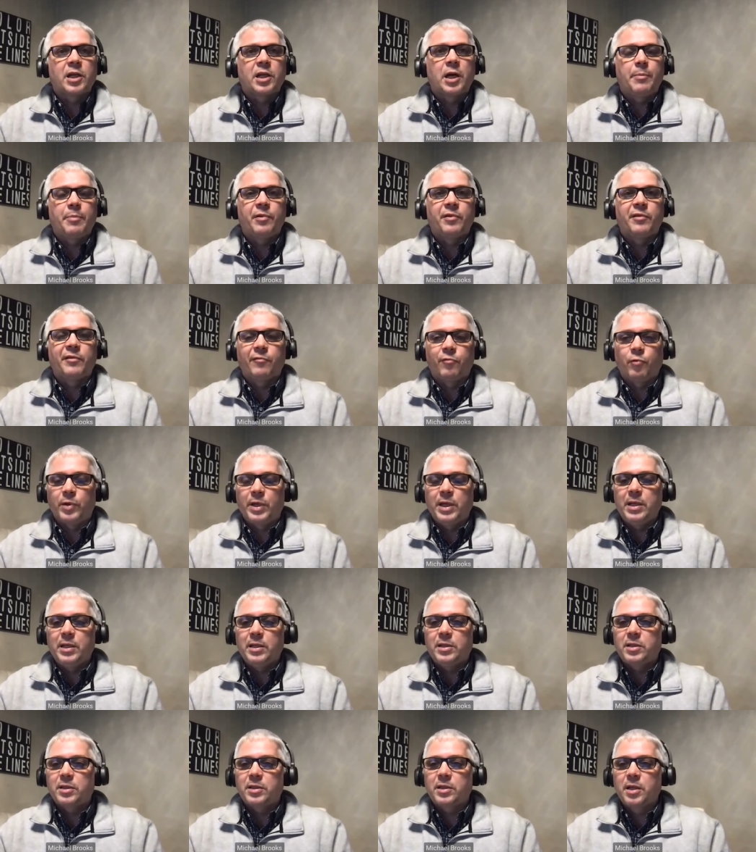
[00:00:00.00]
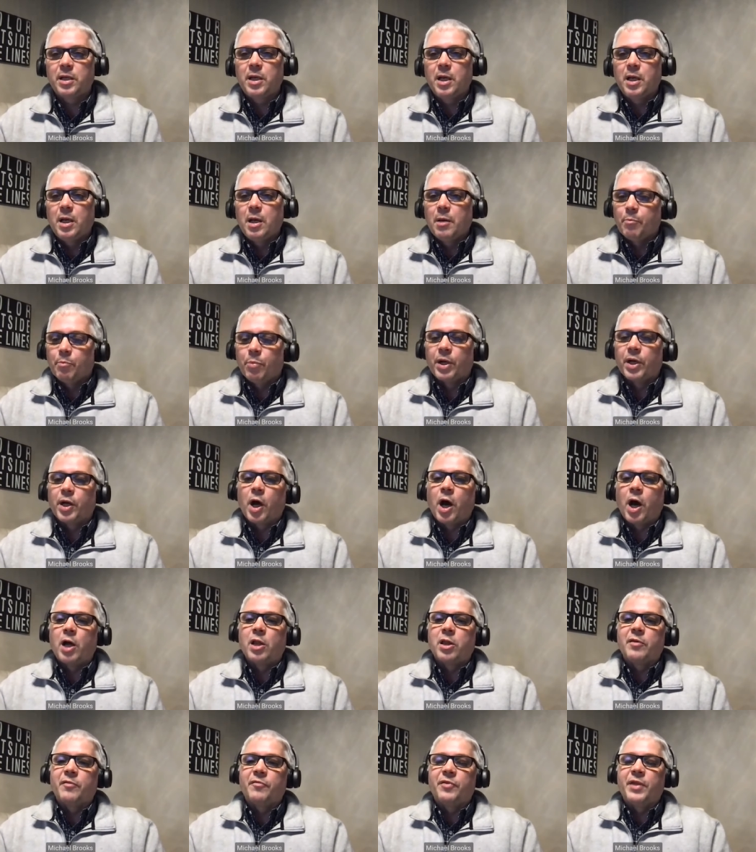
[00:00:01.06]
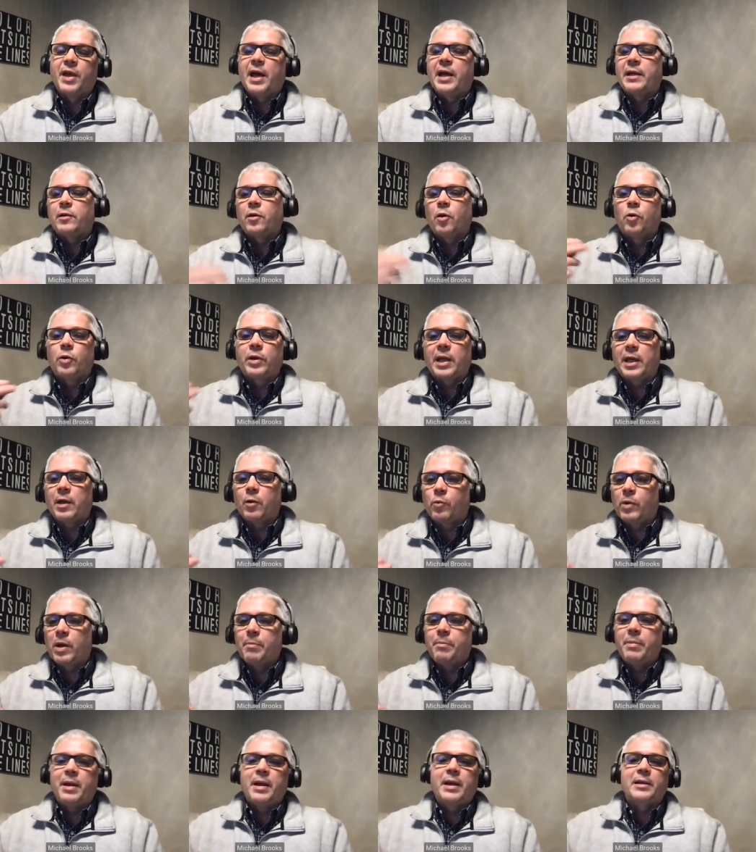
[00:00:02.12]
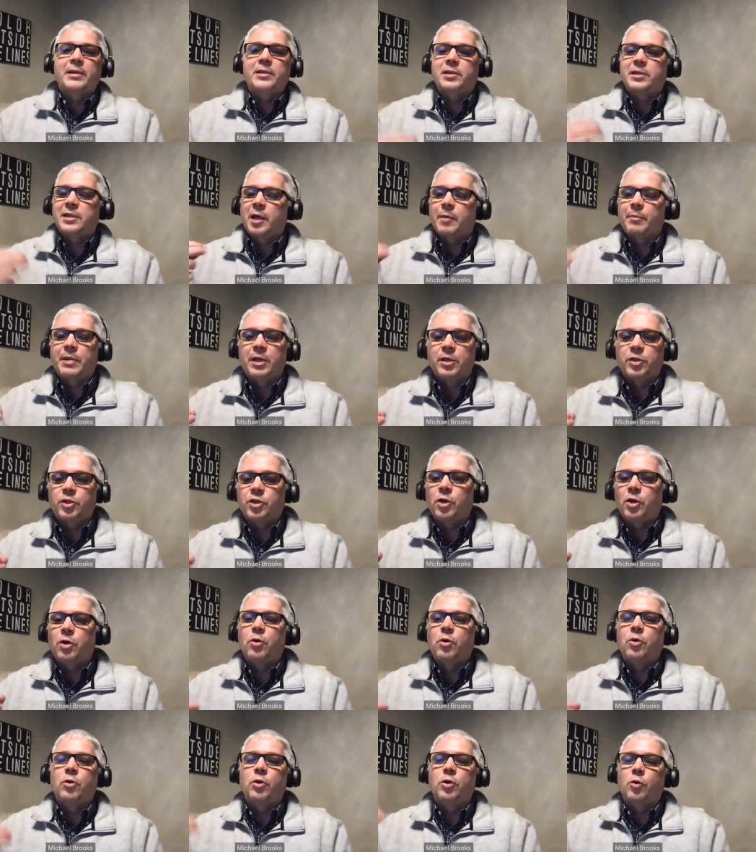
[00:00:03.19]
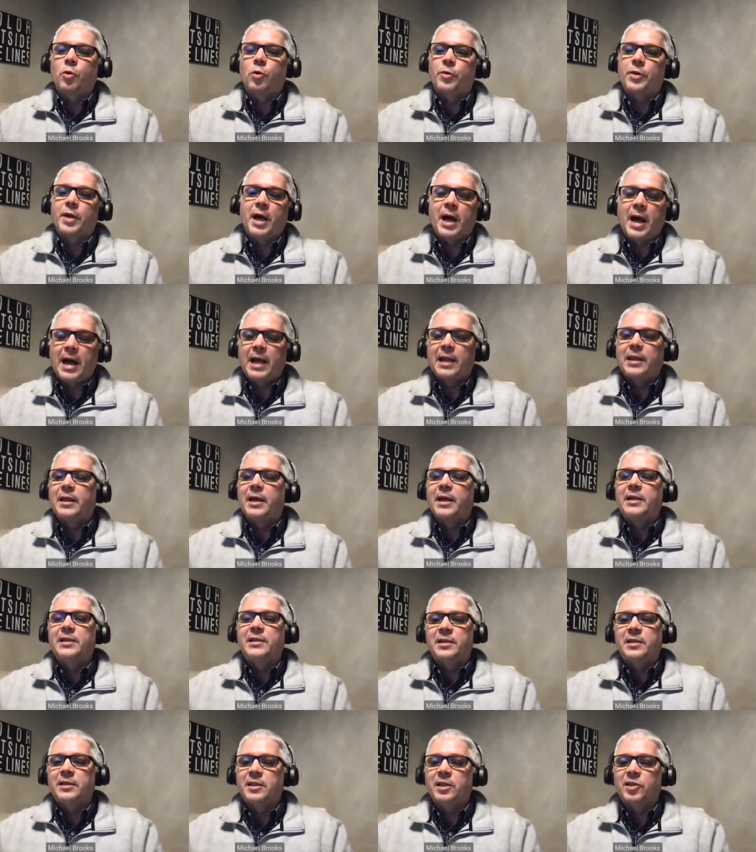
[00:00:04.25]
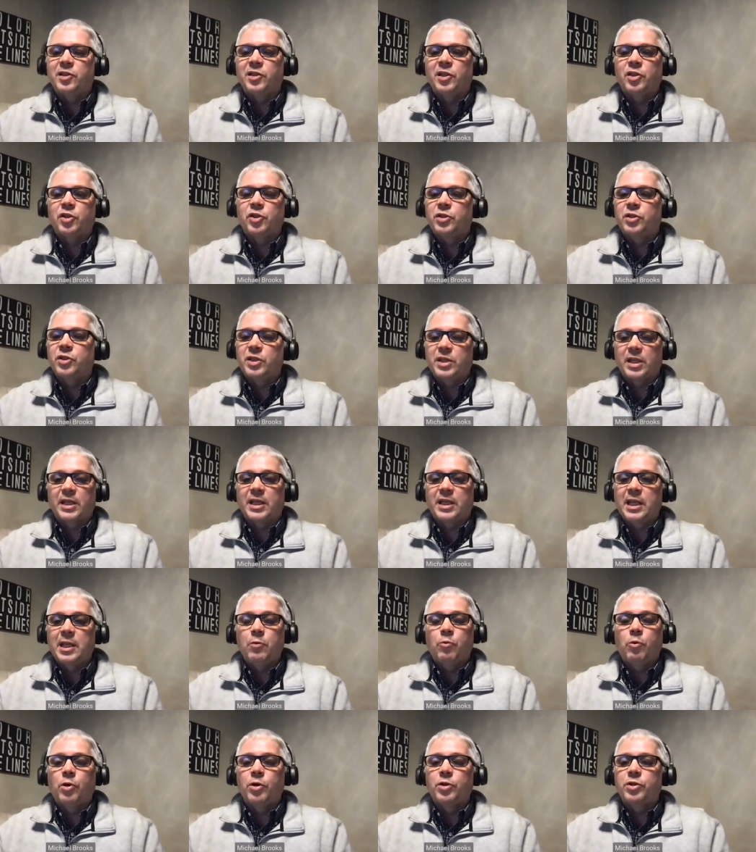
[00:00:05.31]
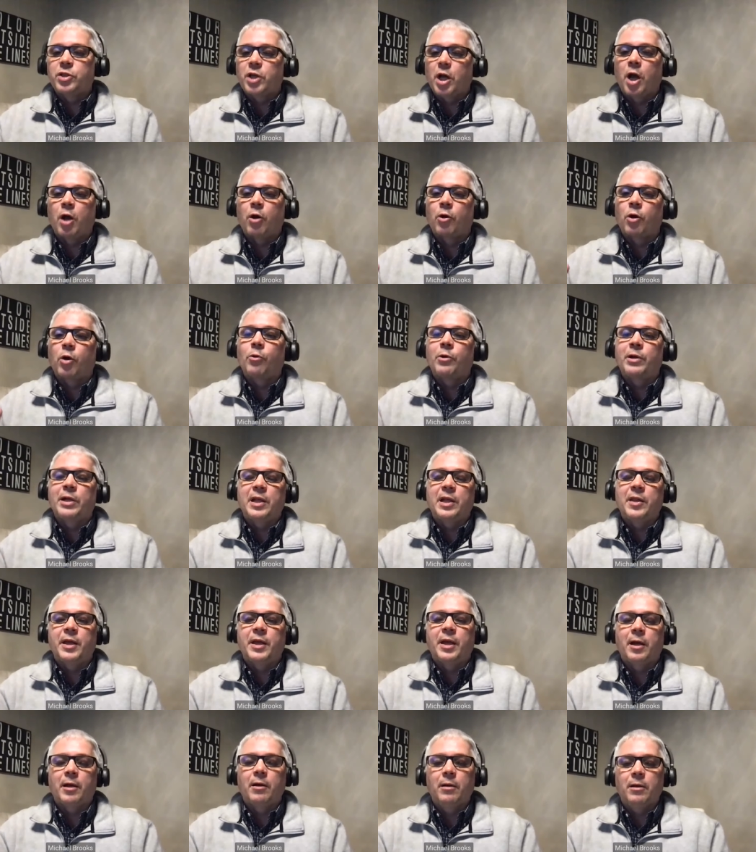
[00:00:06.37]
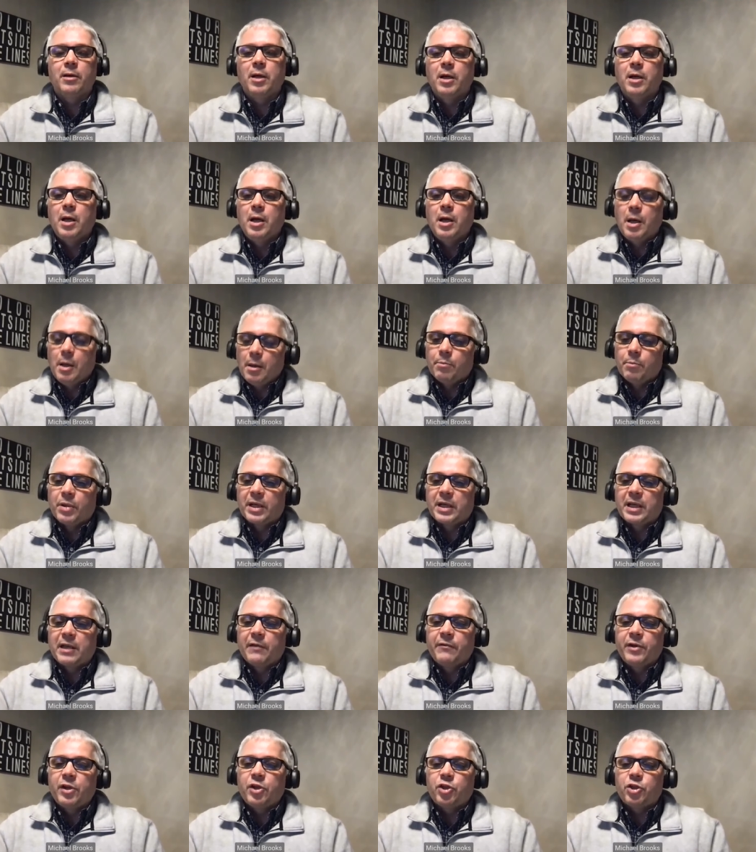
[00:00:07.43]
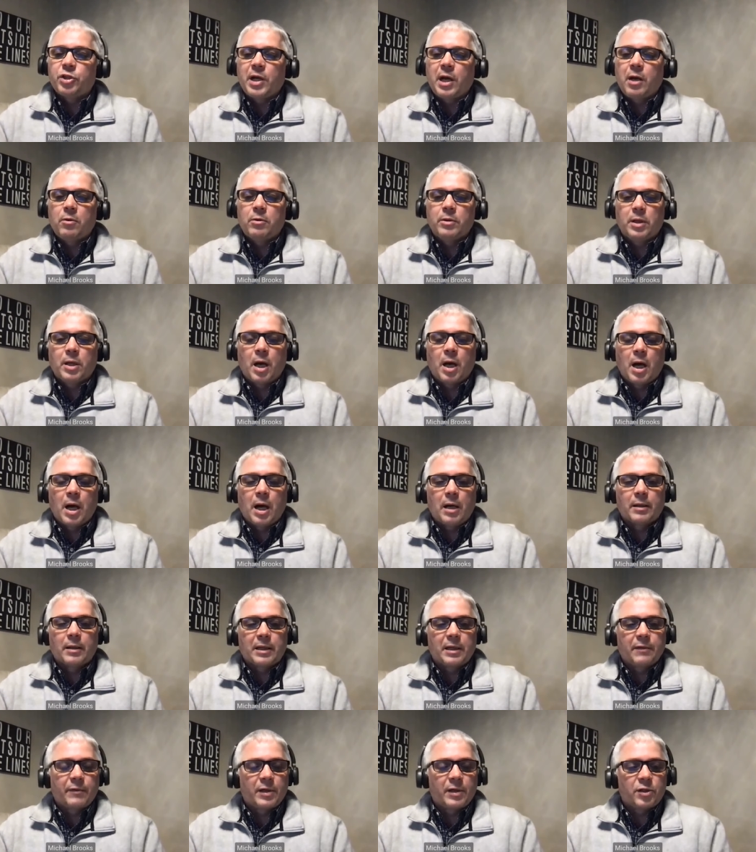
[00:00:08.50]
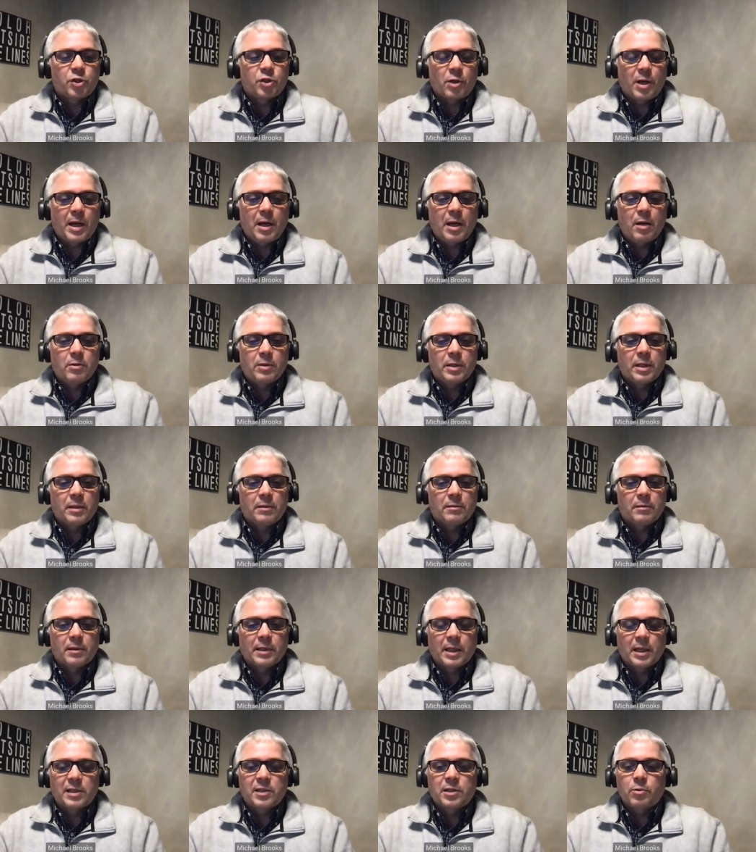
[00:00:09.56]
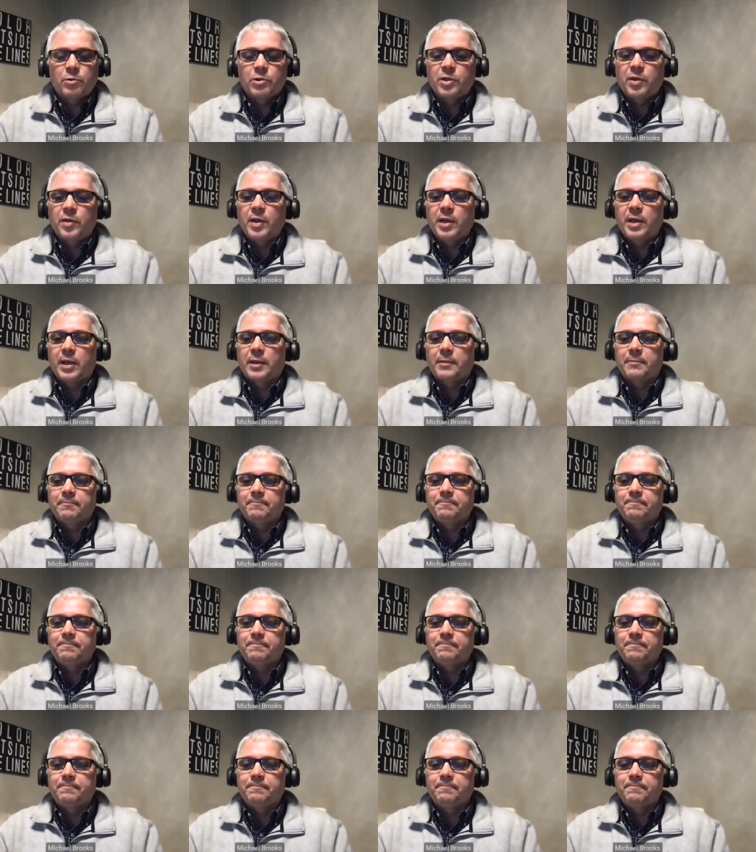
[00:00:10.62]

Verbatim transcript: couple of weeks, but all of that OK WebEx, tell me a joke, or the highlights and decisions and keywords are already there but give it a shout, uh, give it a tryout, and let us know what you think.